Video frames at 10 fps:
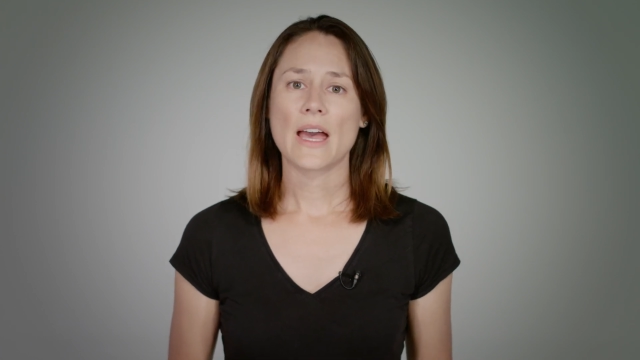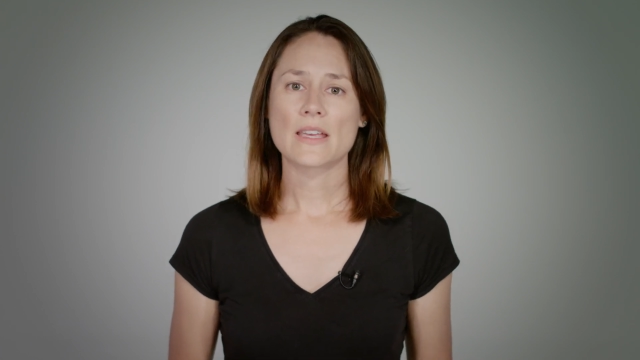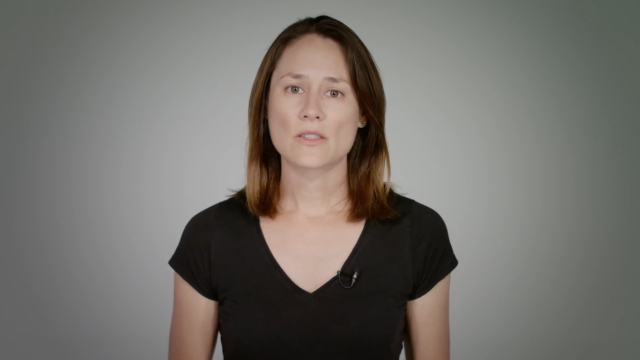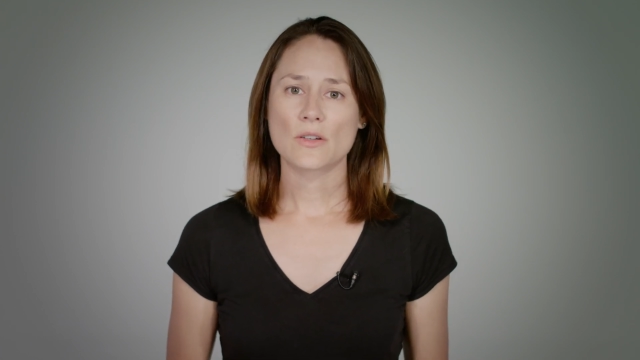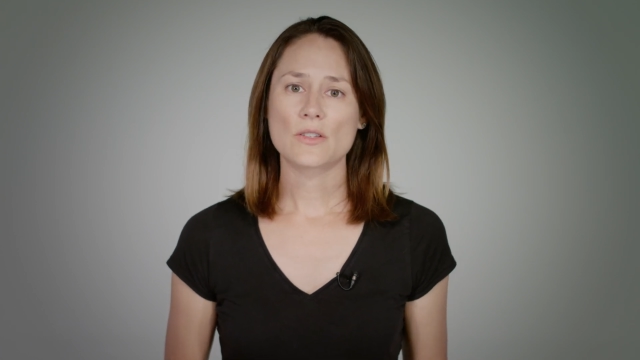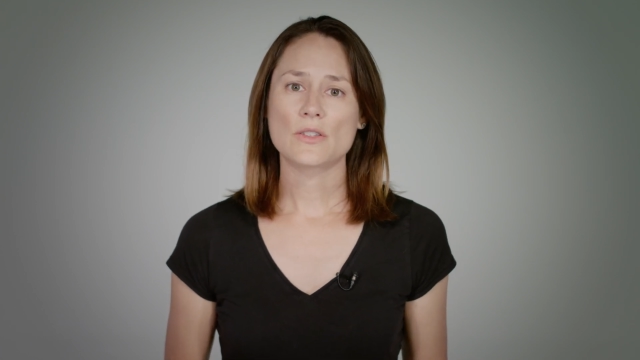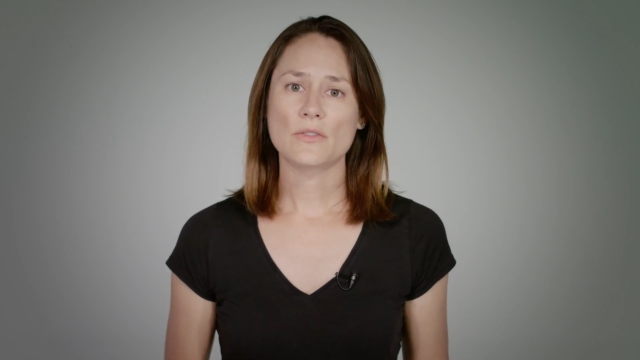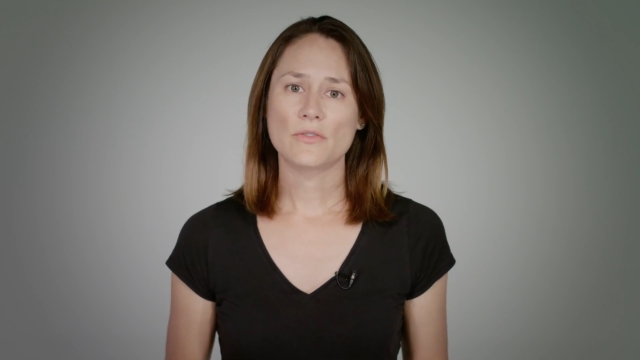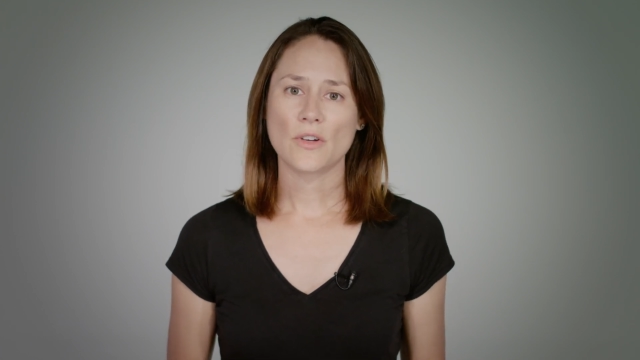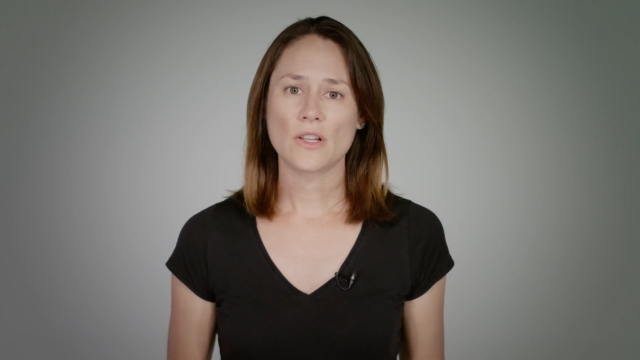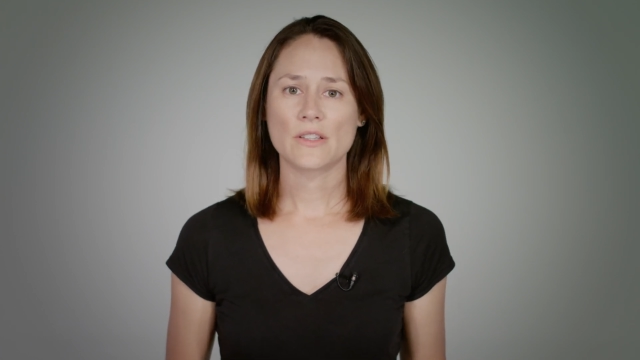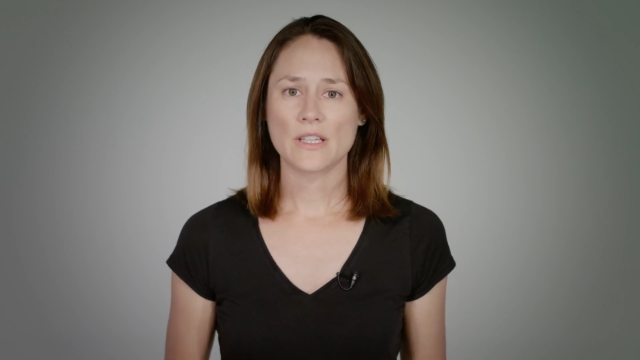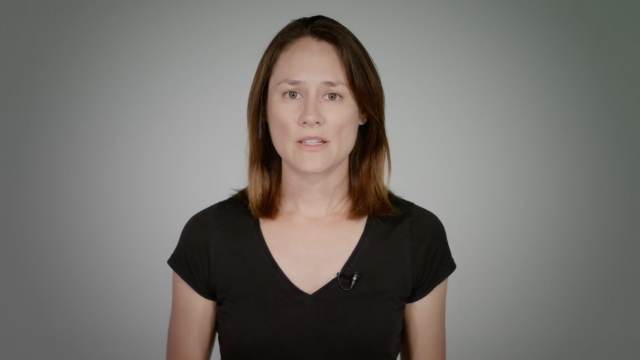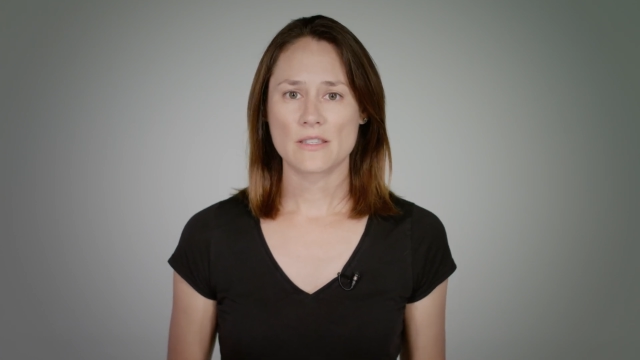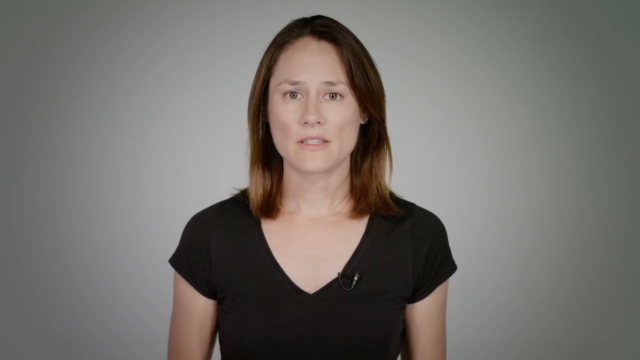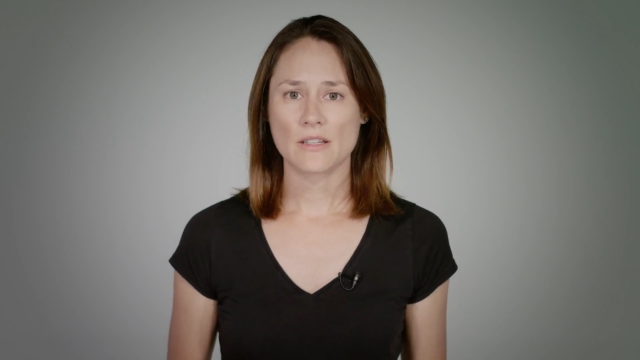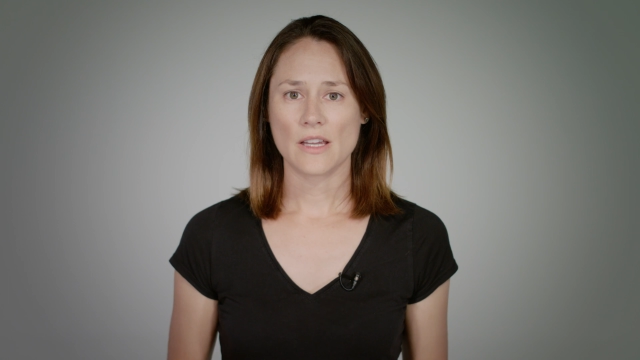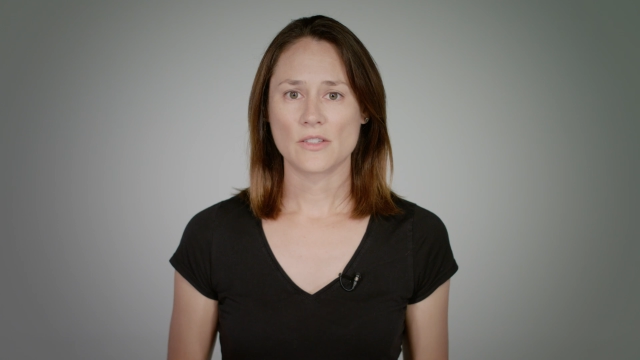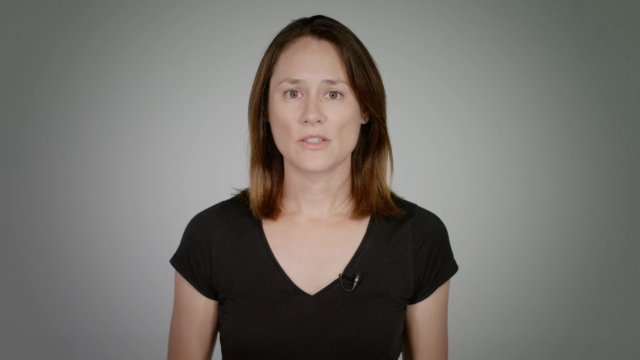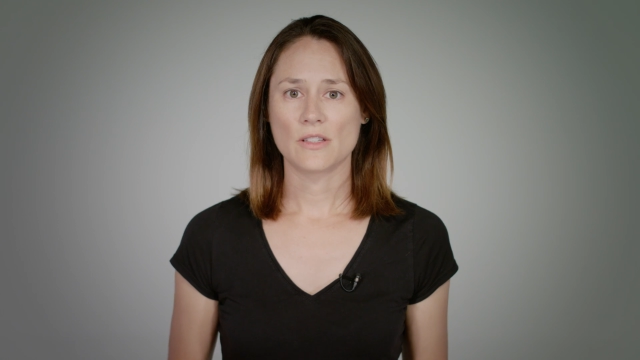as long as you've followed the
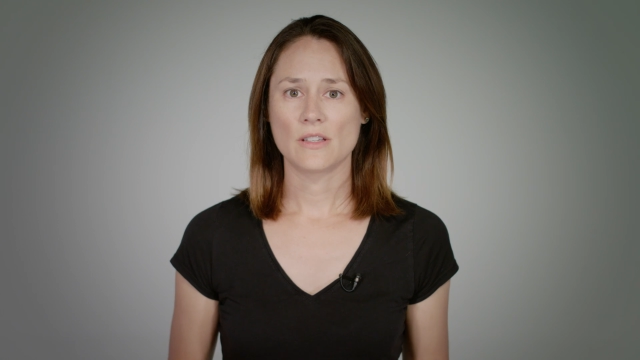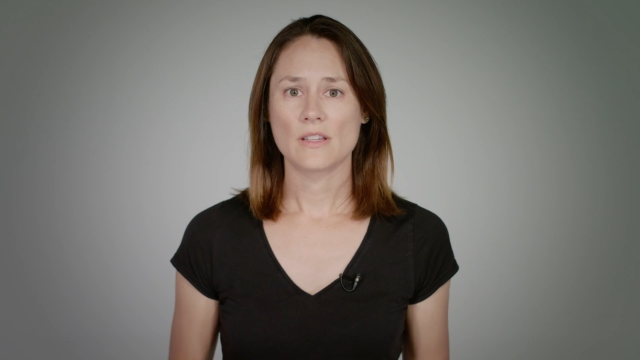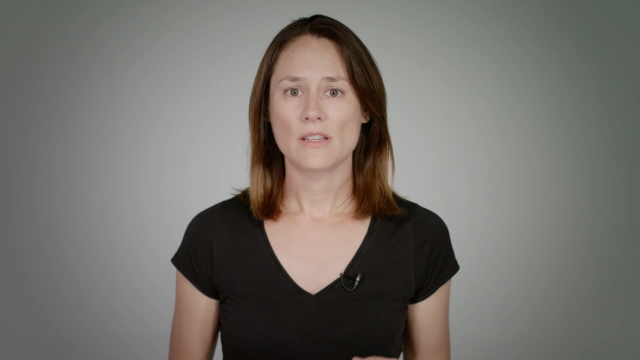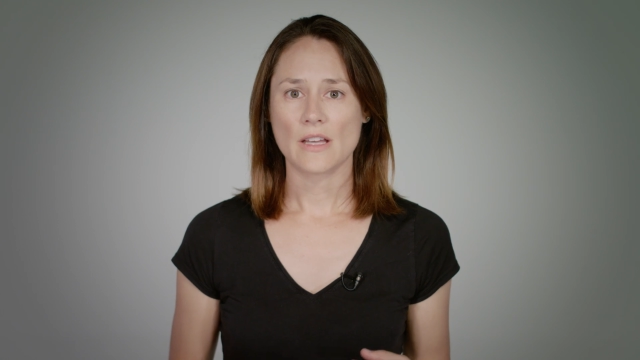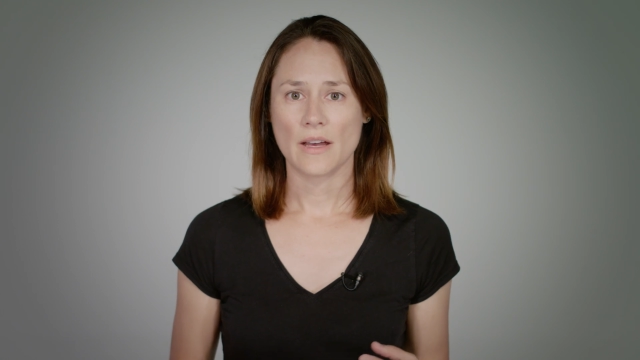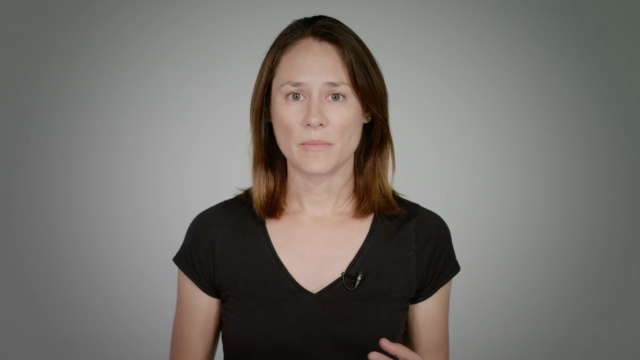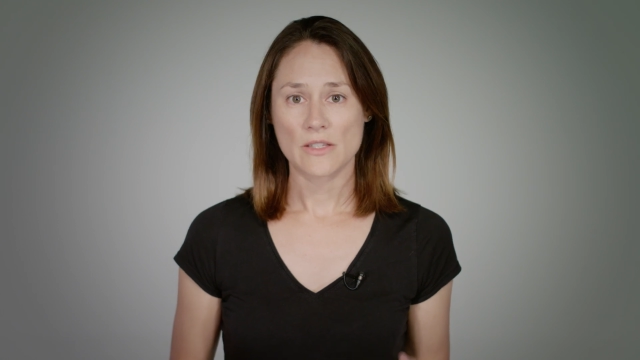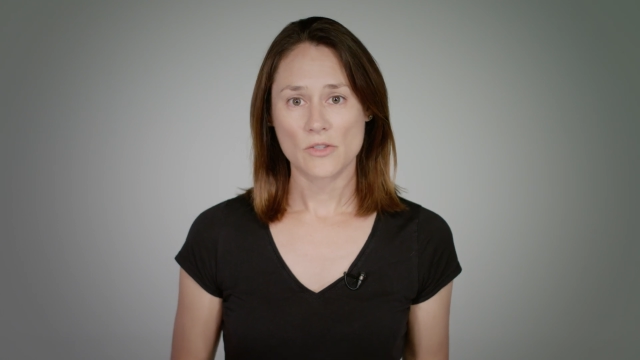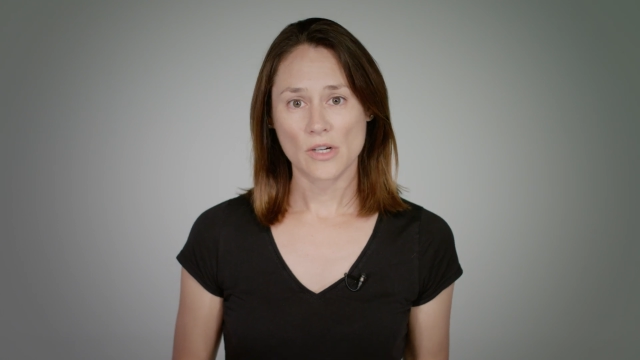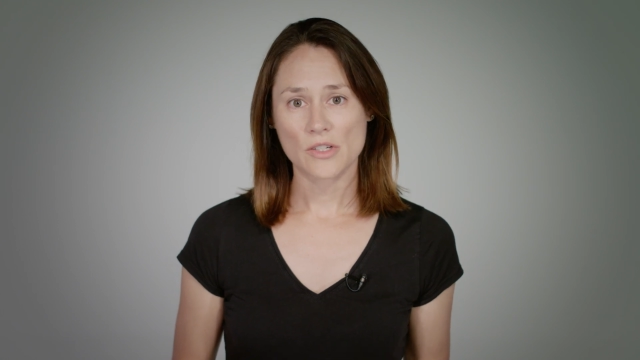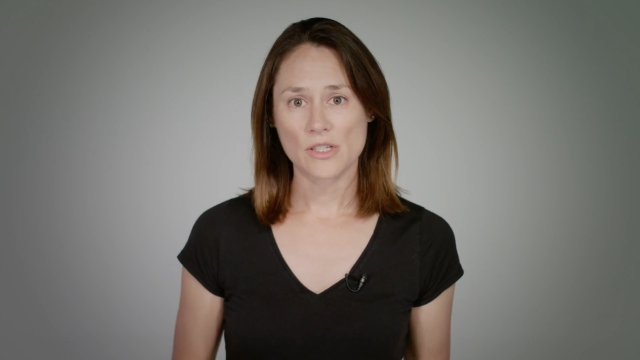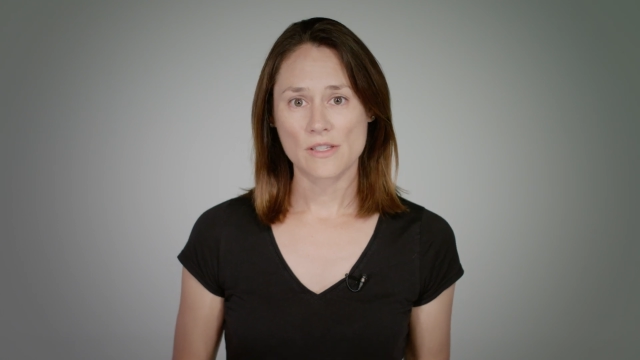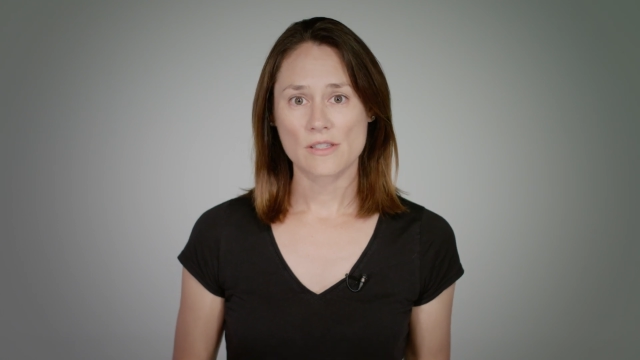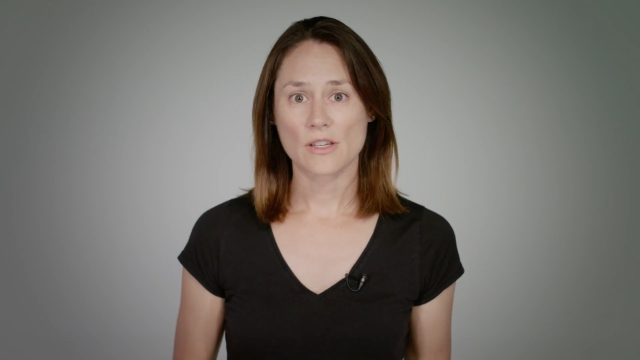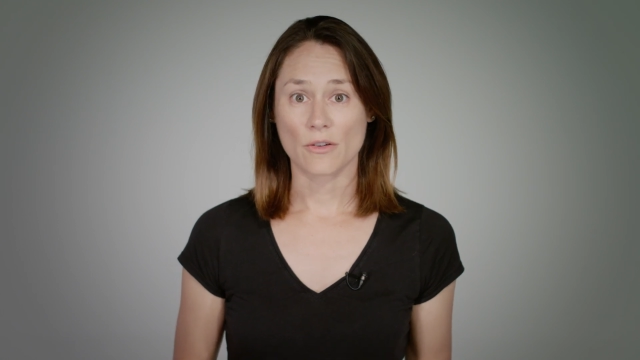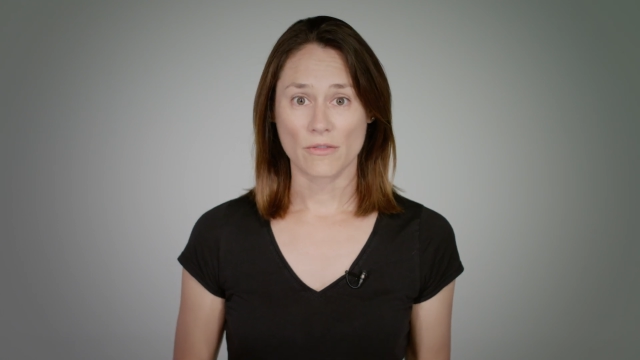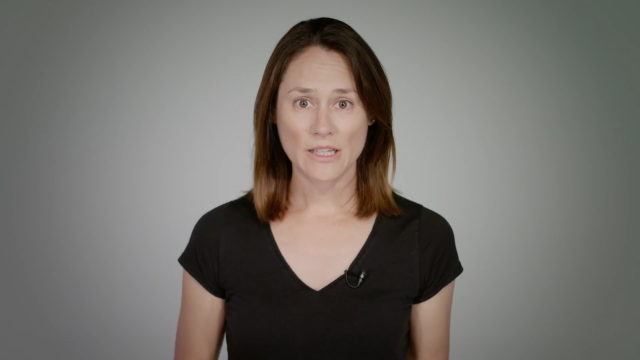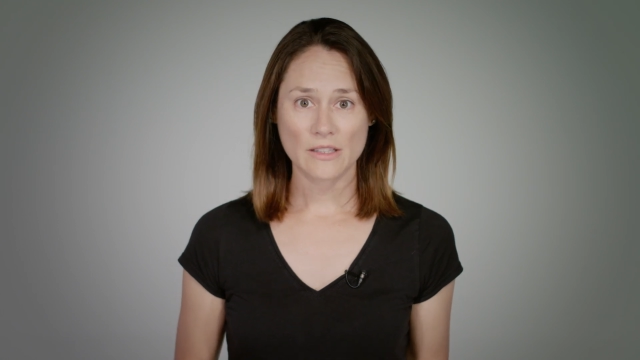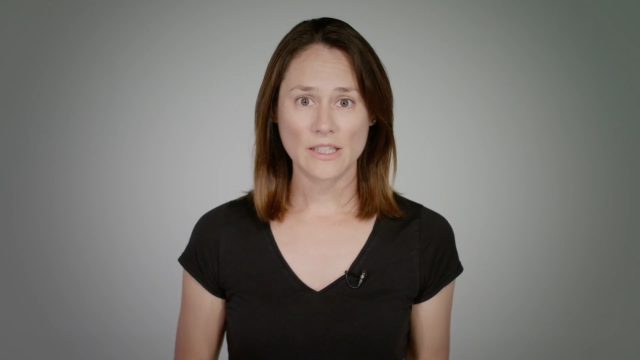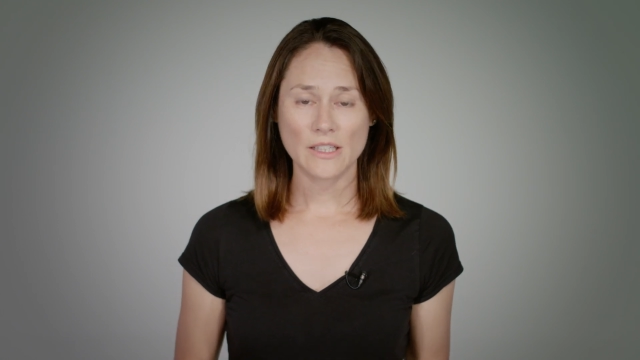installation instructions
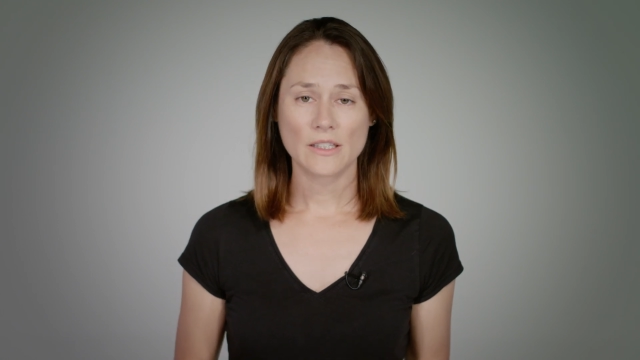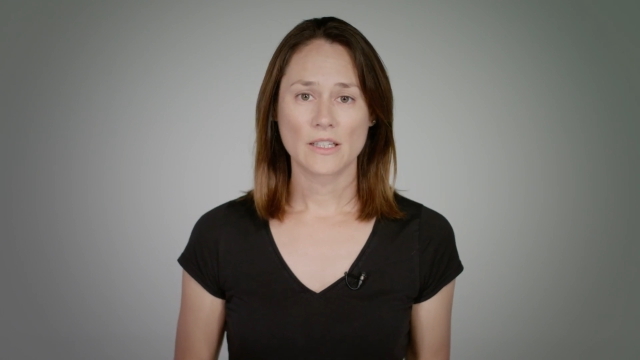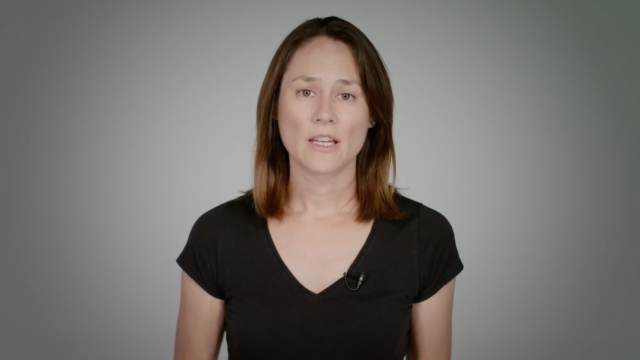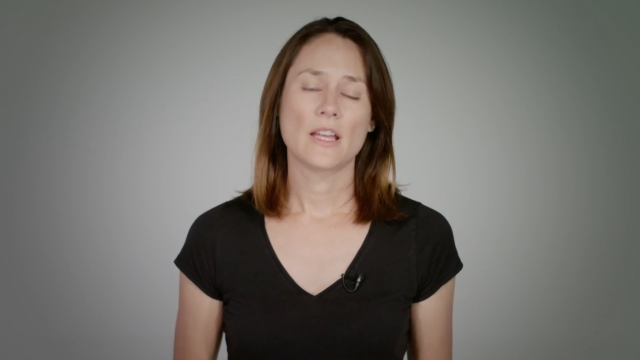correctly,